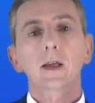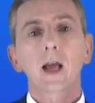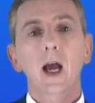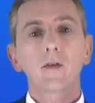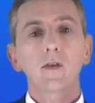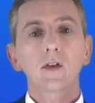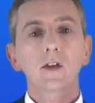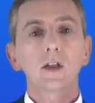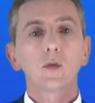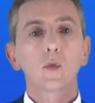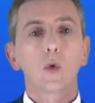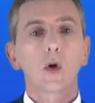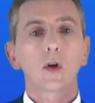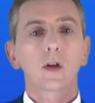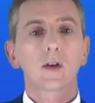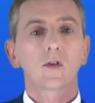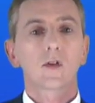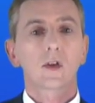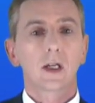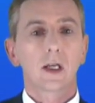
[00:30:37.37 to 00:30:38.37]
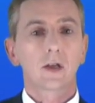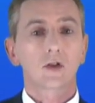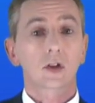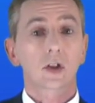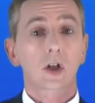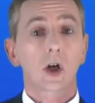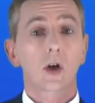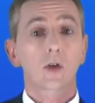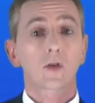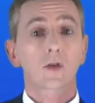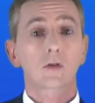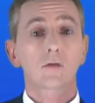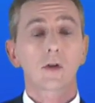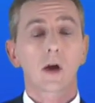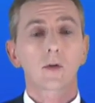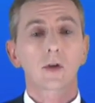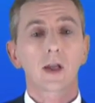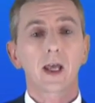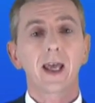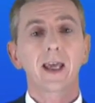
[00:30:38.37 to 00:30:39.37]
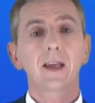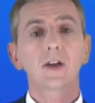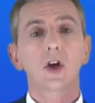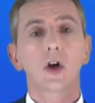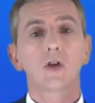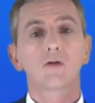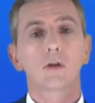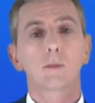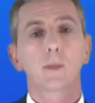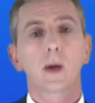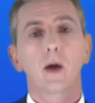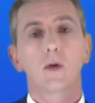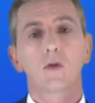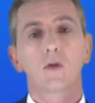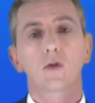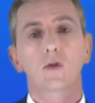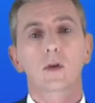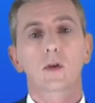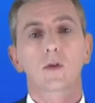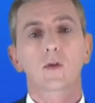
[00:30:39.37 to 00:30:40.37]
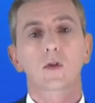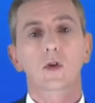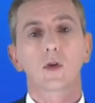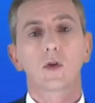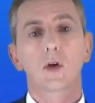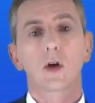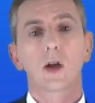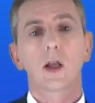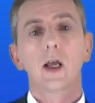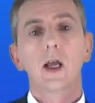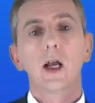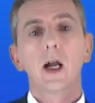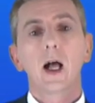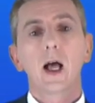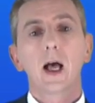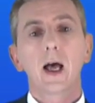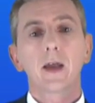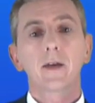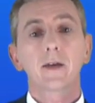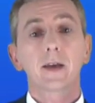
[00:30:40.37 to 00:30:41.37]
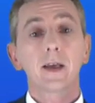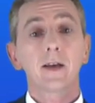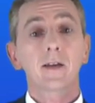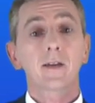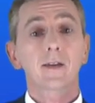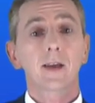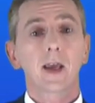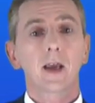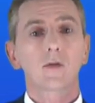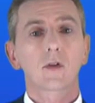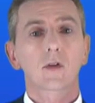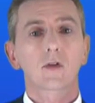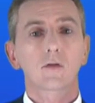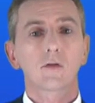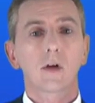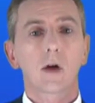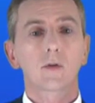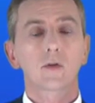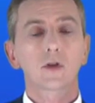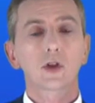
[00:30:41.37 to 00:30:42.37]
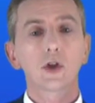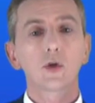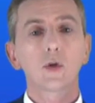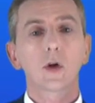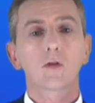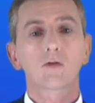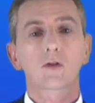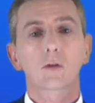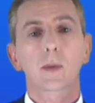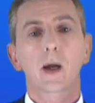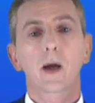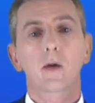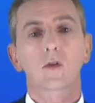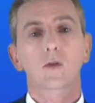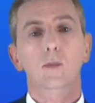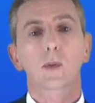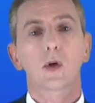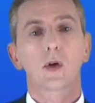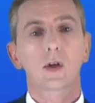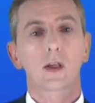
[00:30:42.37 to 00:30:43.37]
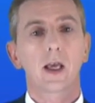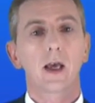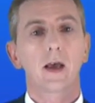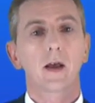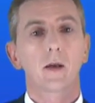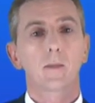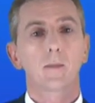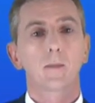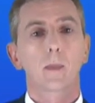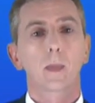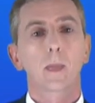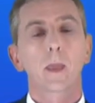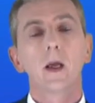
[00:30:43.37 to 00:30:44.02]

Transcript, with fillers: Cavity wall insulation costs around £800 to install, and it saves us around £200 per year.